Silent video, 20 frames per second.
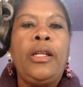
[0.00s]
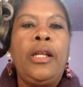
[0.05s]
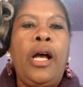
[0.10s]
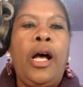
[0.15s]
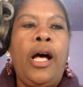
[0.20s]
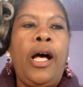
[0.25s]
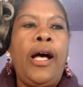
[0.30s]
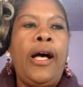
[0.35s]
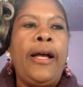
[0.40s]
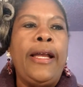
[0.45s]

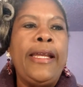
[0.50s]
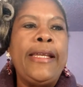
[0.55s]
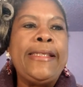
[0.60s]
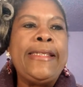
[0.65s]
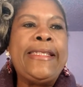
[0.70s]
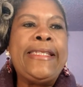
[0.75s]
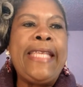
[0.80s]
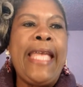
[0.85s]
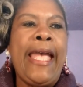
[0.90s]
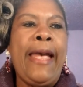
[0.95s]
uh,
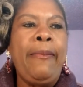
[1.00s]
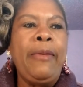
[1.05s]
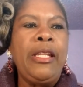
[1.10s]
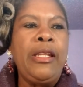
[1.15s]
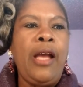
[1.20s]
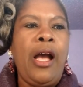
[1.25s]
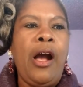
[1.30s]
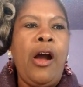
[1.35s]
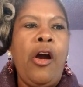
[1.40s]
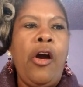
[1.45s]
examine
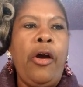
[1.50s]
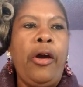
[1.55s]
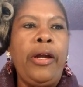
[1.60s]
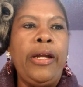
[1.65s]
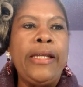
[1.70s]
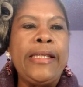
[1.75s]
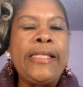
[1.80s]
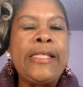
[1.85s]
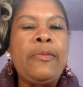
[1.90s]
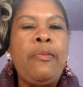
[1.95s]
our
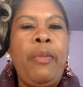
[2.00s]
hearts,